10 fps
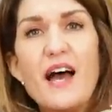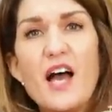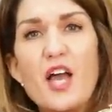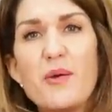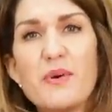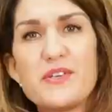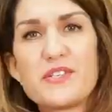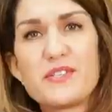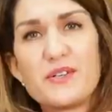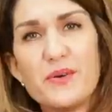I
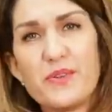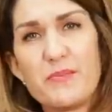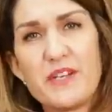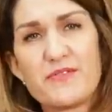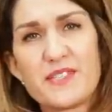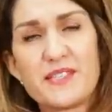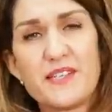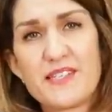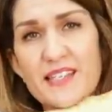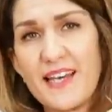just thought with a bit of a
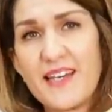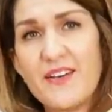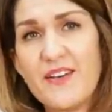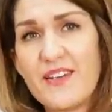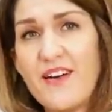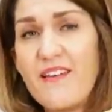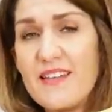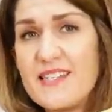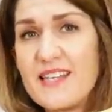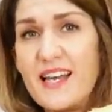suntan on
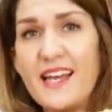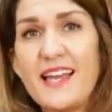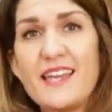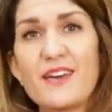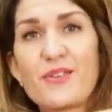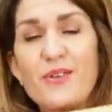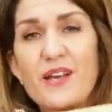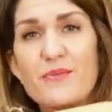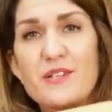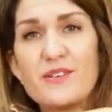holiday, I thought
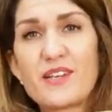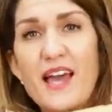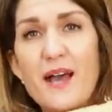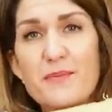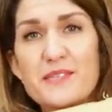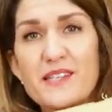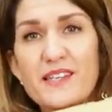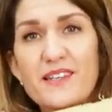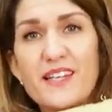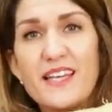that would look
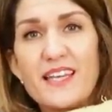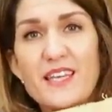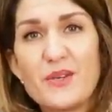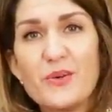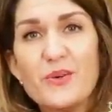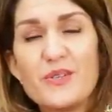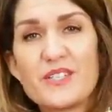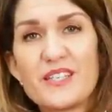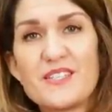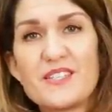absolutely gorgeous.